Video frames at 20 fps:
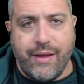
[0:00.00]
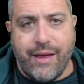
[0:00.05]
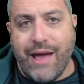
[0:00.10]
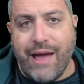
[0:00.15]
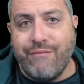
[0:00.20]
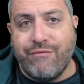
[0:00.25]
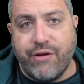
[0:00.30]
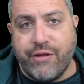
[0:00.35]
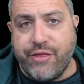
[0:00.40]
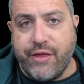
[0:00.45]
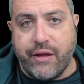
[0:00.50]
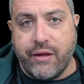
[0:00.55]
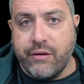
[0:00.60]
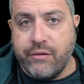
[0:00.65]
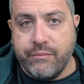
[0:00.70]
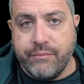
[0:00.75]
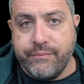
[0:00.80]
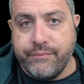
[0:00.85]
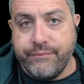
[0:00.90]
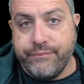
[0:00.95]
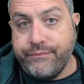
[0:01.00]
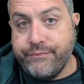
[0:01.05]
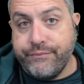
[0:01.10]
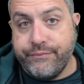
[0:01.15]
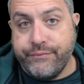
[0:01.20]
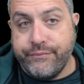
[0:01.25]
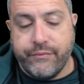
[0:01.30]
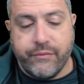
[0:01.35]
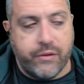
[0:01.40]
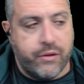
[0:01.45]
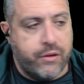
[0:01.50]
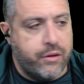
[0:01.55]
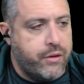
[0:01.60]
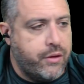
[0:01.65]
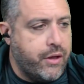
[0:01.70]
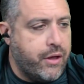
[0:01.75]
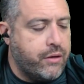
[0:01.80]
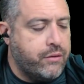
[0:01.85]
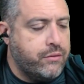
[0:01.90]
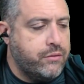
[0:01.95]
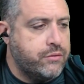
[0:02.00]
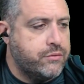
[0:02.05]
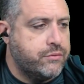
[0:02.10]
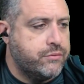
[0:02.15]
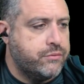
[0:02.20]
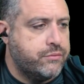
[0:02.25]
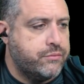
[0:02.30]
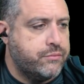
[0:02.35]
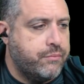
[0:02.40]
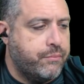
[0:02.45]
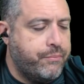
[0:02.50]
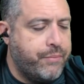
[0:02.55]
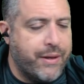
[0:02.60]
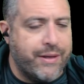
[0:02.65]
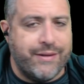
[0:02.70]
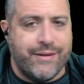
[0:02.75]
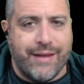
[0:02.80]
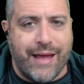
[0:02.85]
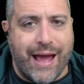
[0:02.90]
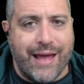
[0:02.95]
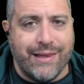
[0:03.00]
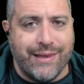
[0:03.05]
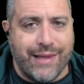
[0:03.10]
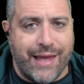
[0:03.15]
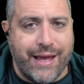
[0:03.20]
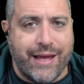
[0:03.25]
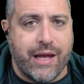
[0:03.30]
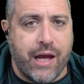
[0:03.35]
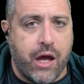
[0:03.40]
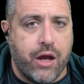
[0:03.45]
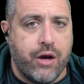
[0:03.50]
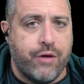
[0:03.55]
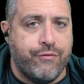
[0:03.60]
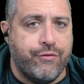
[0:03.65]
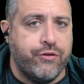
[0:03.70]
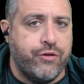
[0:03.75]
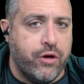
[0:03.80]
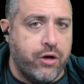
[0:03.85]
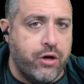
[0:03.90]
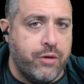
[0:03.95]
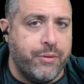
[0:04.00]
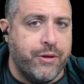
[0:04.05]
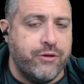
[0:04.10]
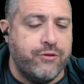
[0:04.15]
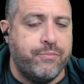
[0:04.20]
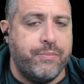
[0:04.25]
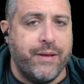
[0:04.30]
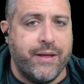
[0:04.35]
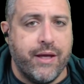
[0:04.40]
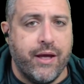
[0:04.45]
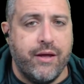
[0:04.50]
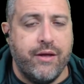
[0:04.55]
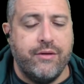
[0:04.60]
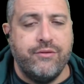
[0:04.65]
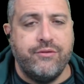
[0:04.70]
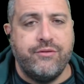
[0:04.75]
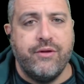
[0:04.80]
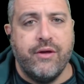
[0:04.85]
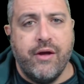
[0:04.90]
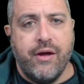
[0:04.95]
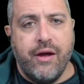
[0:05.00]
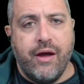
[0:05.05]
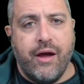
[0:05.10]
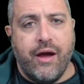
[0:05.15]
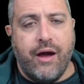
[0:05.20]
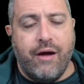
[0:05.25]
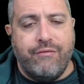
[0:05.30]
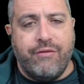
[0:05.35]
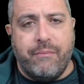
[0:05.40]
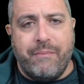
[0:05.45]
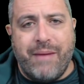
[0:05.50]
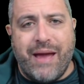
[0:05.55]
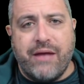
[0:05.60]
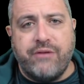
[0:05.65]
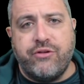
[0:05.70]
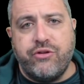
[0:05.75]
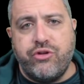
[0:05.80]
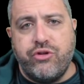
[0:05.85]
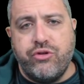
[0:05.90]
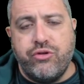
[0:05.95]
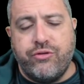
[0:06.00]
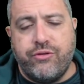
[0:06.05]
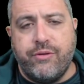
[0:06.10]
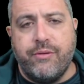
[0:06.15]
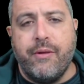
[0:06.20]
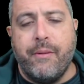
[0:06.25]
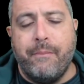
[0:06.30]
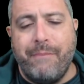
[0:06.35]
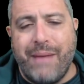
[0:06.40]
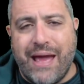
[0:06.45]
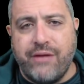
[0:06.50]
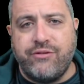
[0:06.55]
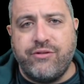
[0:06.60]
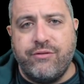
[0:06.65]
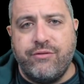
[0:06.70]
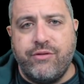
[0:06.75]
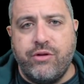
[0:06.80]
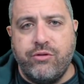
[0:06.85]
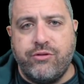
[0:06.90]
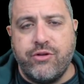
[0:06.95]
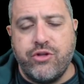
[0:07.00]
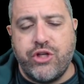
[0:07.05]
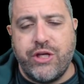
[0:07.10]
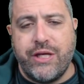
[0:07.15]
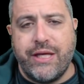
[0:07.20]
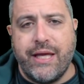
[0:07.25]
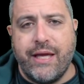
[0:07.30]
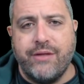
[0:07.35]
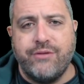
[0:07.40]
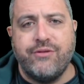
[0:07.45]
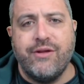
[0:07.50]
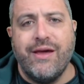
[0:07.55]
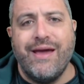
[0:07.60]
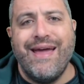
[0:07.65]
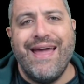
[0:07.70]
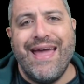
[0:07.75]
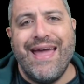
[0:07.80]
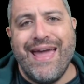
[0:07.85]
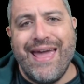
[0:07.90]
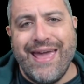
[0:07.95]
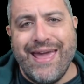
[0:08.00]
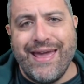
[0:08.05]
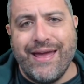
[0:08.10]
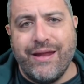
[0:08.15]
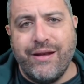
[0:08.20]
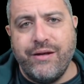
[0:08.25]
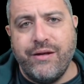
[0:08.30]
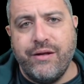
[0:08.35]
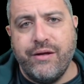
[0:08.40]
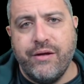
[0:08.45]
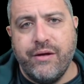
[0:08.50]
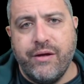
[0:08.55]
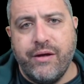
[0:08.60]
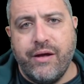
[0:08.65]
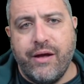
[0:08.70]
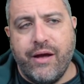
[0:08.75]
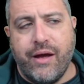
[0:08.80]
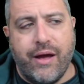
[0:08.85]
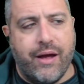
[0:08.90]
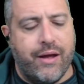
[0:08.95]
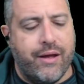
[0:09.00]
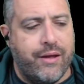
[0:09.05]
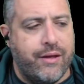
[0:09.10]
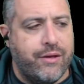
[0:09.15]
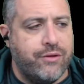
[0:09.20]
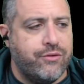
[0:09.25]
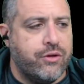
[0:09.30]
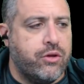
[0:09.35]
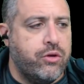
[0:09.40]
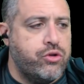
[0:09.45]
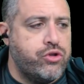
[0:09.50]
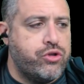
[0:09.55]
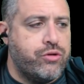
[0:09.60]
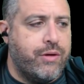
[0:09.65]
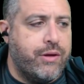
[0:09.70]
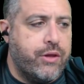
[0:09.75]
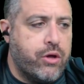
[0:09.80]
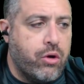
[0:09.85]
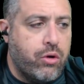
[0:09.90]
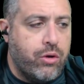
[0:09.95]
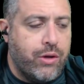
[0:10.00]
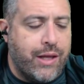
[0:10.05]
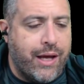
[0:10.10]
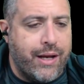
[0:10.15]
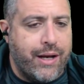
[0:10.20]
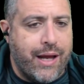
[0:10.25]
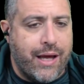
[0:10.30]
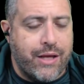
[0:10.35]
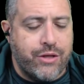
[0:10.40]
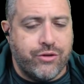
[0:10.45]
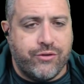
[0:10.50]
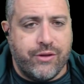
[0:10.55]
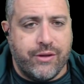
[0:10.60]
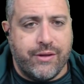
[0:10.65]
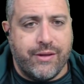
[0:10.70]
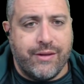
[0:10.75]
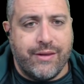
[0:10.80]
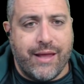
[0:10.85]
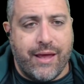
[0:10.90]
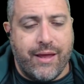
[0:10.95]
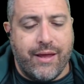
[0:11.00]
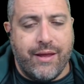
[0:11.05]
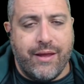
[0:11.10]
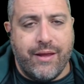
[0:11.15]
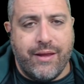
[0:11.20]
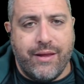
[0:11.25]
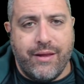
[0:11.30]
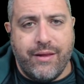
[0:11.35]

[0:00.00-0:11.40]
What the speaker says: everything, you know. But I like Connor for tournaments because of the massive usage he gets and his inclusion around the goal line. I just think that the